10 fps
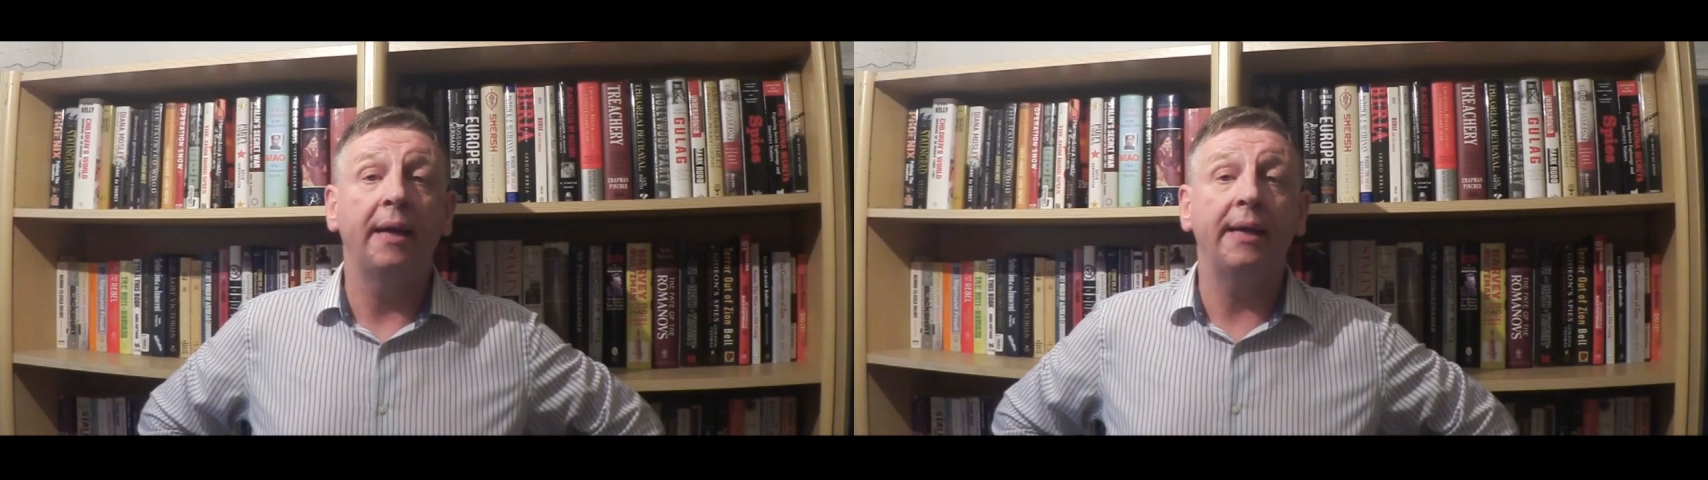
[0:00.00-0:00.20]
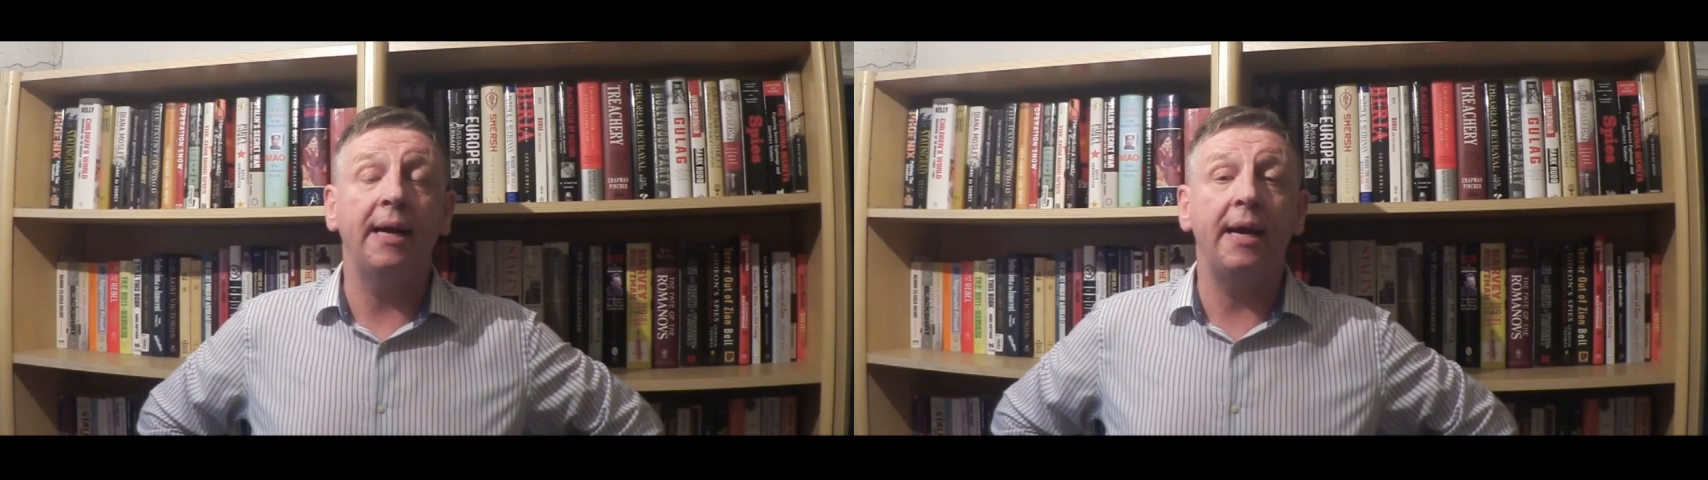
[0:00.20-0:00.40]

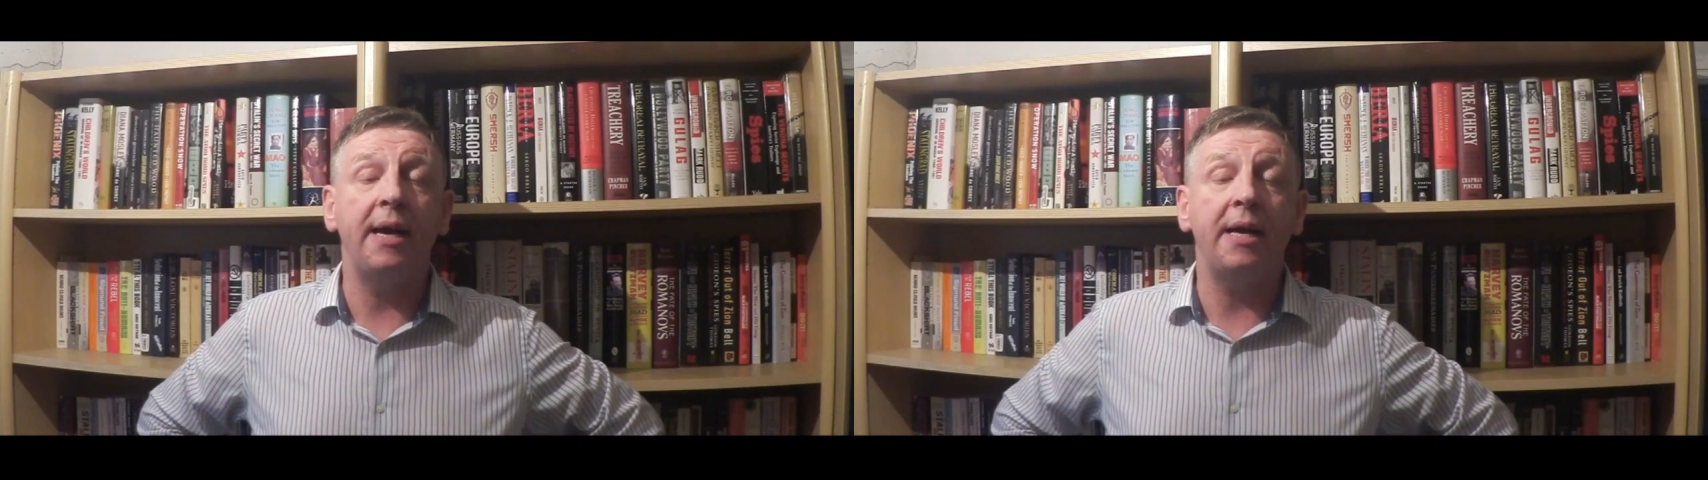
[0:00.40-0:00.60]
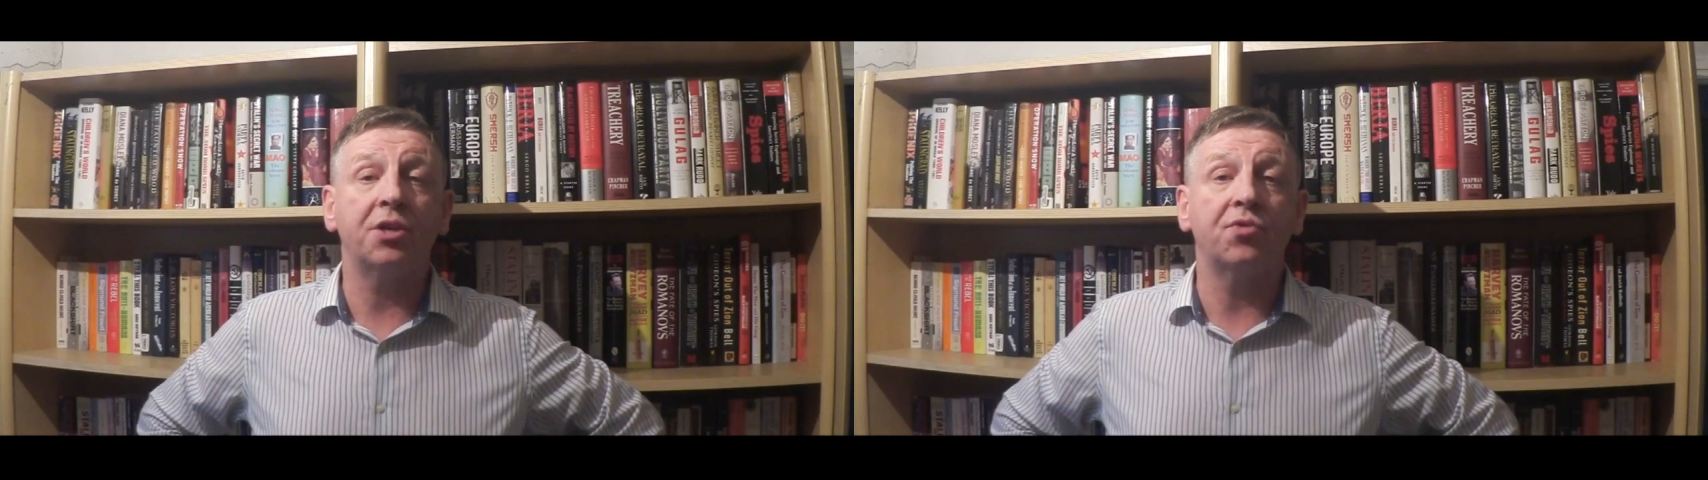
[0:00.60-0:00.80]

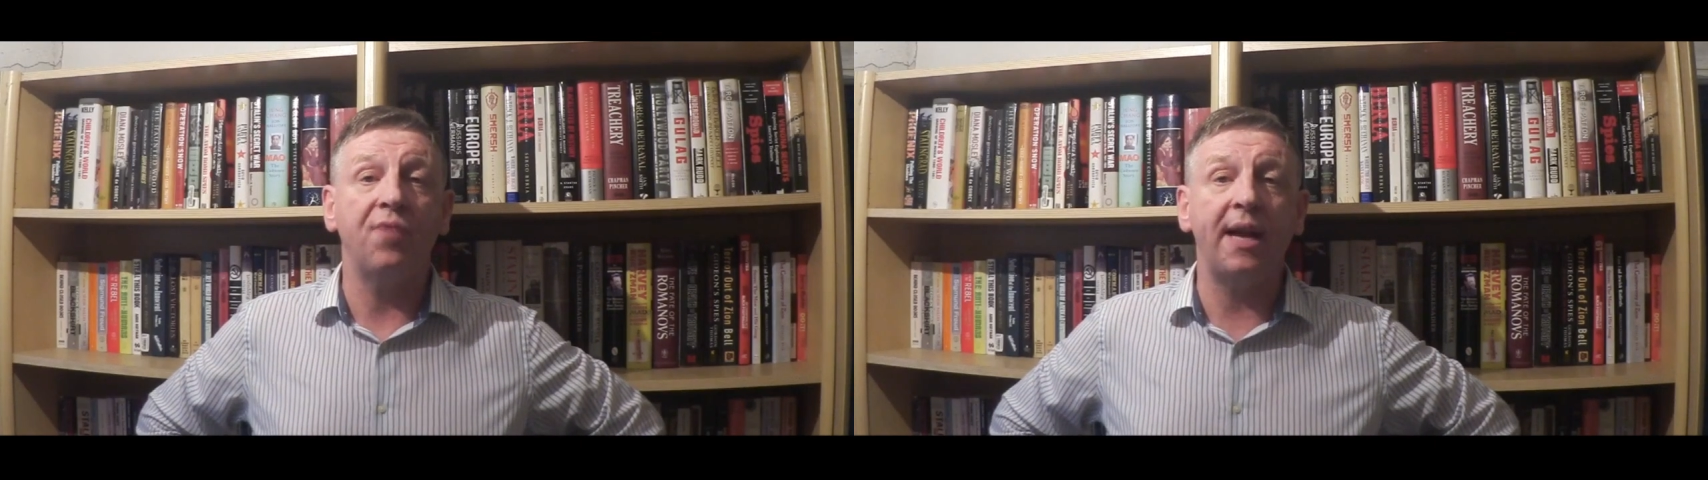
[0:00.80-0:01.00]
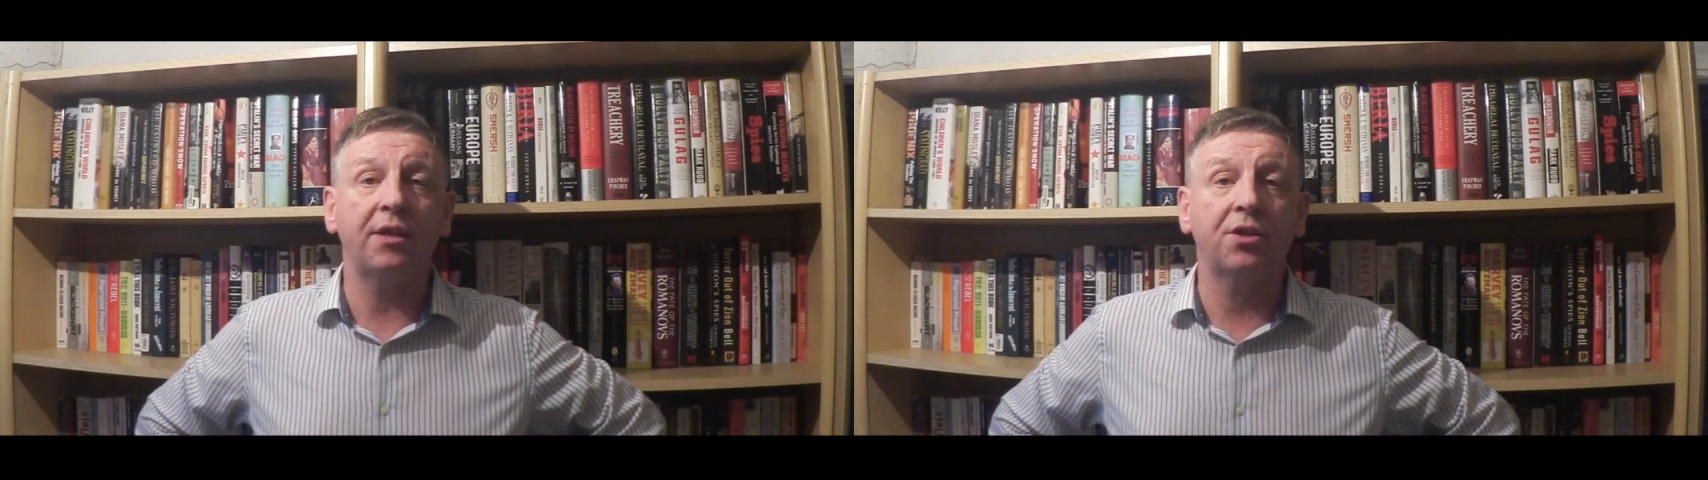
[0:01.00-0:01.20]
yes,
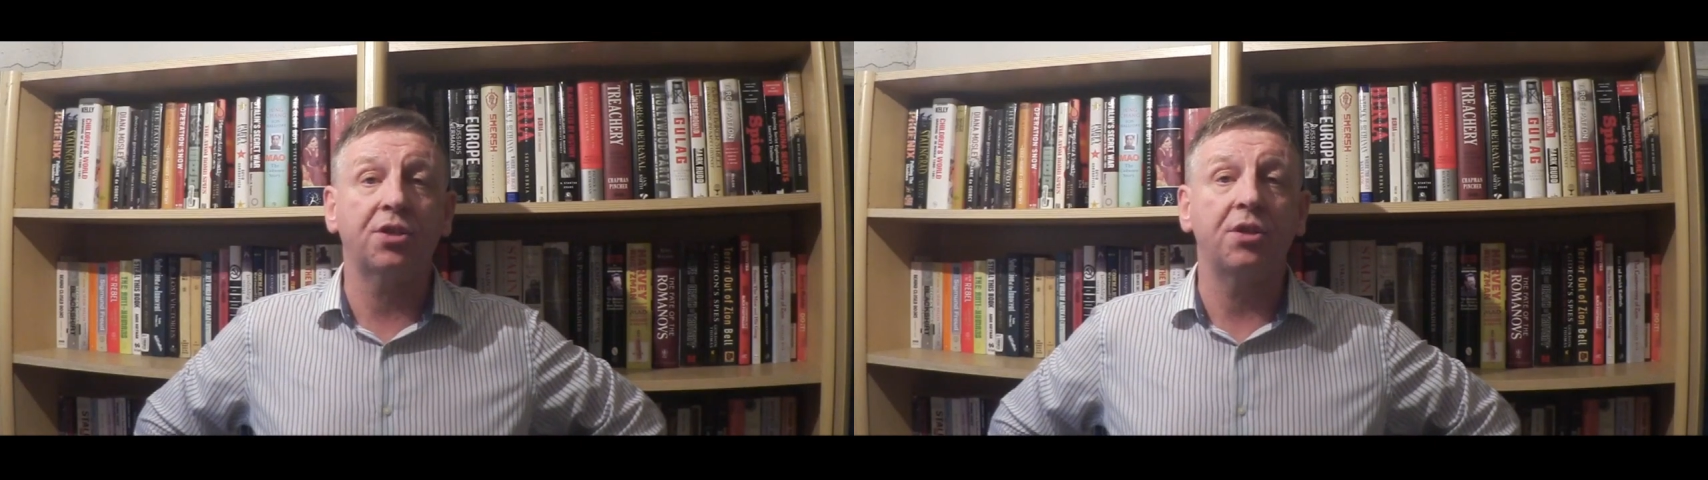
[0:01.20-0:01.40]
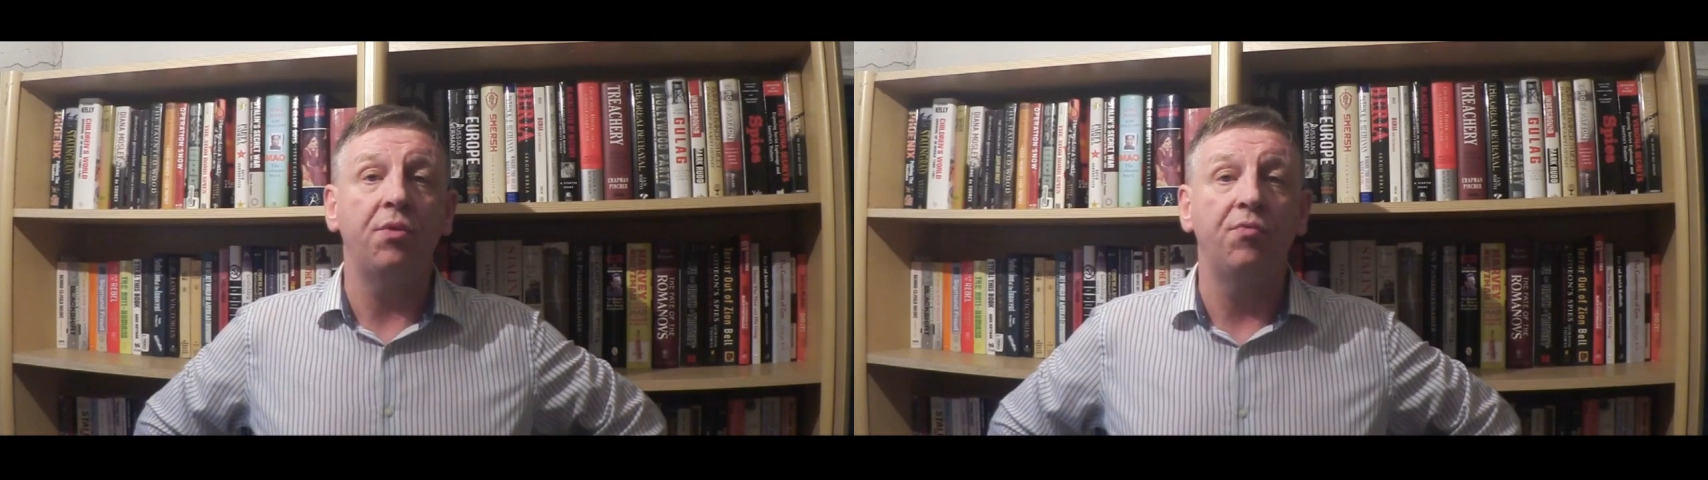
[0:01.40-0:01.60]

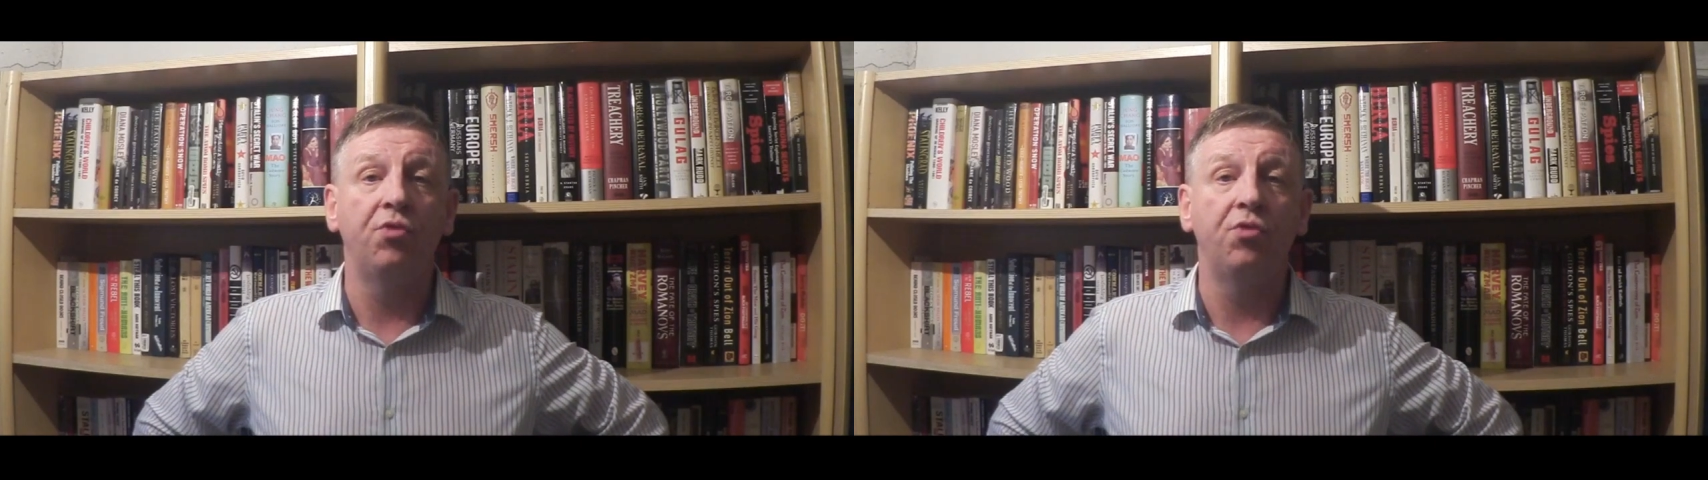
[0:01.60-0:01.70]
rats,